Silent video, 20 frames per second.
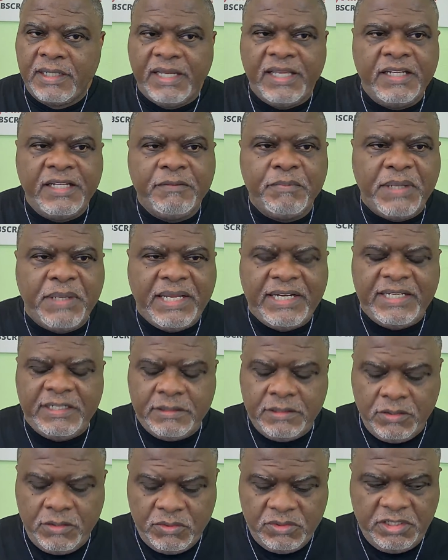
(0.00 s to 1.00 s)
Anybody
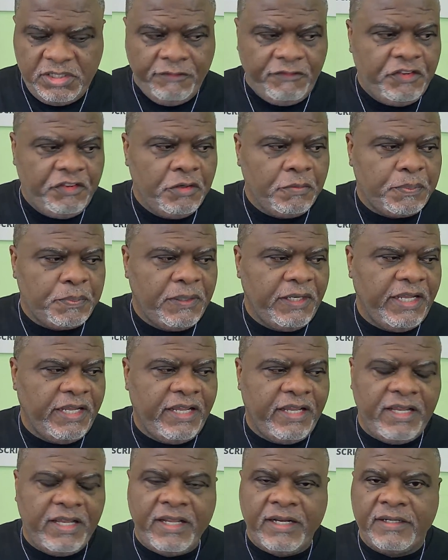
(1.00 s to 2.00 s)
knows if you're
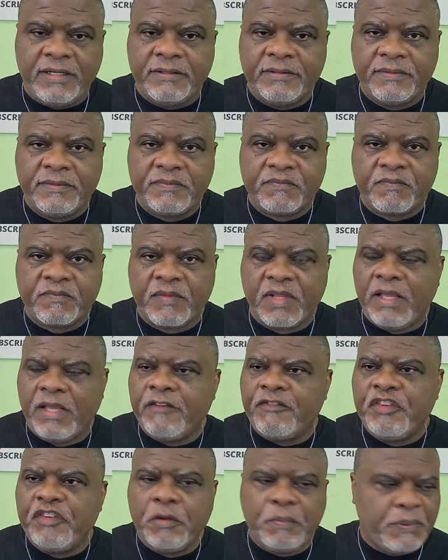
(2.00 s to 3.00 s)
playing
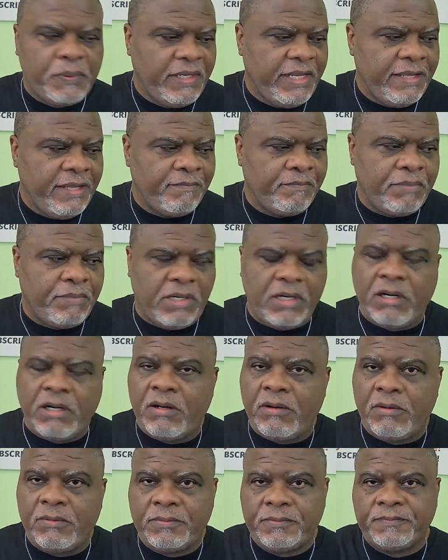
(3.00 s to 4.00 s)
if you're playing
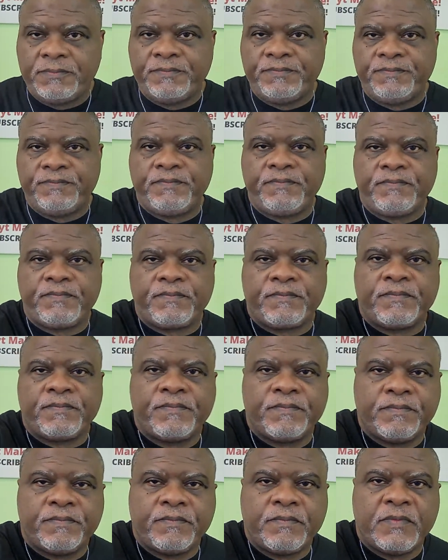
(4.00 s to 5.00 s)
ball
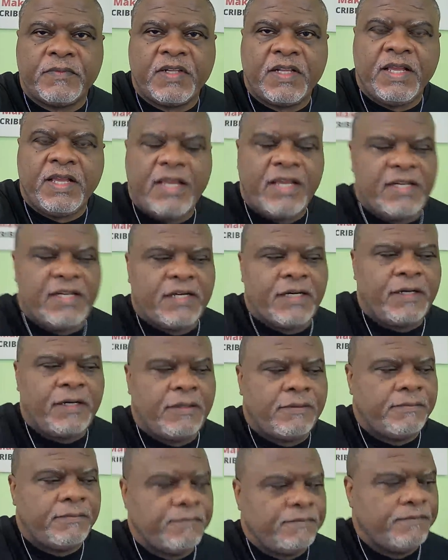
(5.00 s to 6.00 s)
and
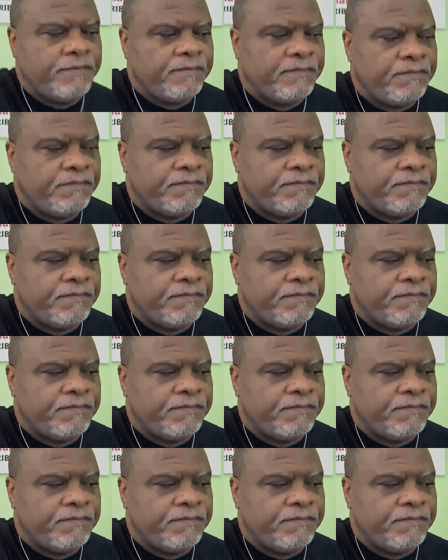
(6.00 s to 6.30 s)
um